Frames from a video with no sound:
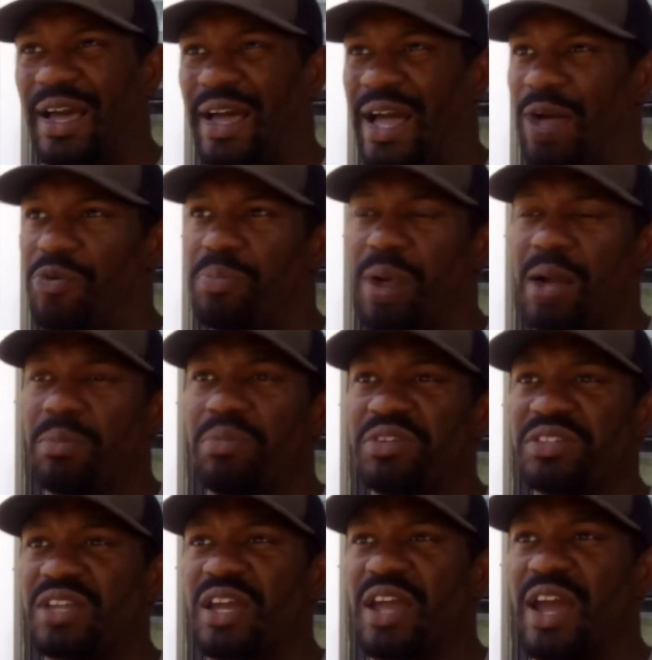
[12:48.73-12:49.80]
I would probably
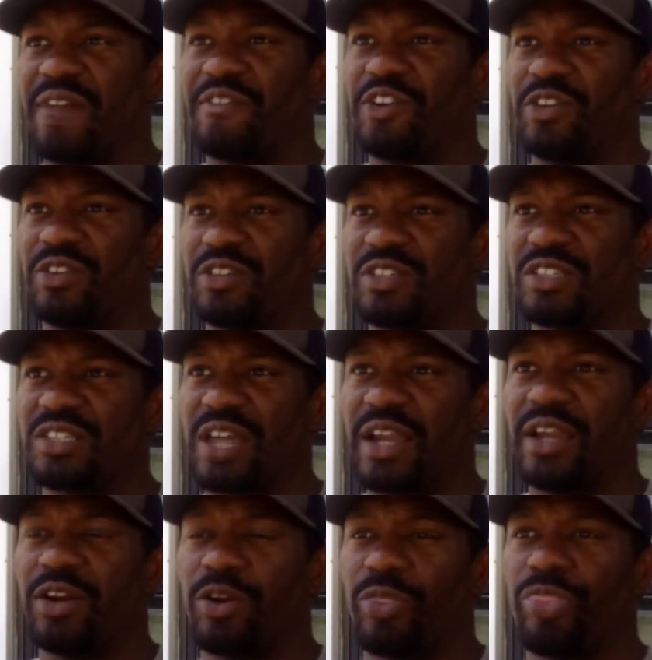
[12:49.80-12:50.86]
say after the
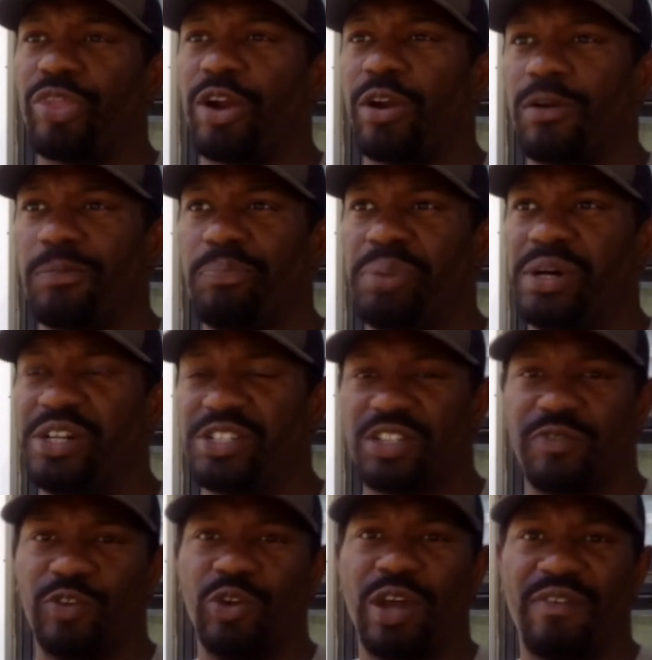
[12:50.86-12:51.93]
second or third punch,
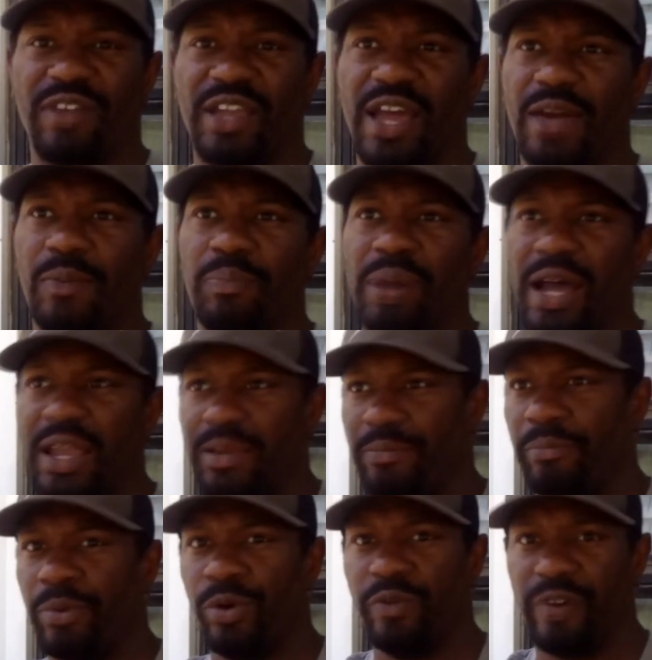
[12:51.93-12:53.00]
if you haven't got a bite,
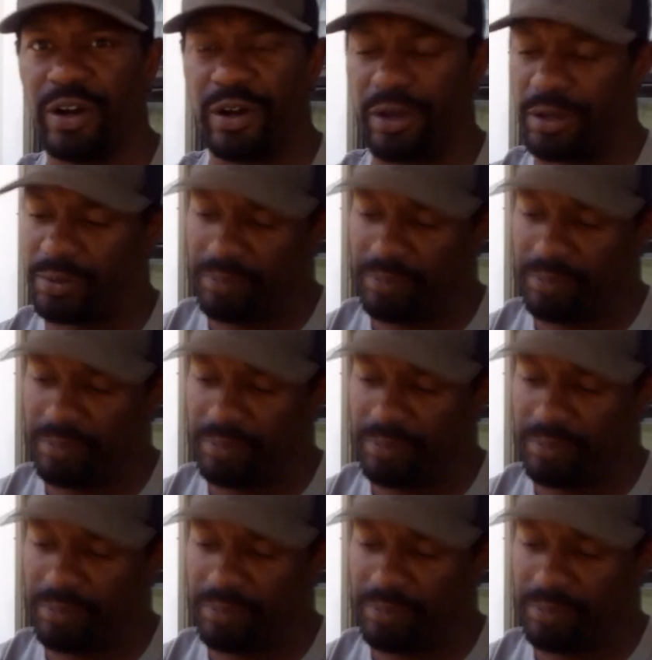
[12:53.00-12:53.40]
move on.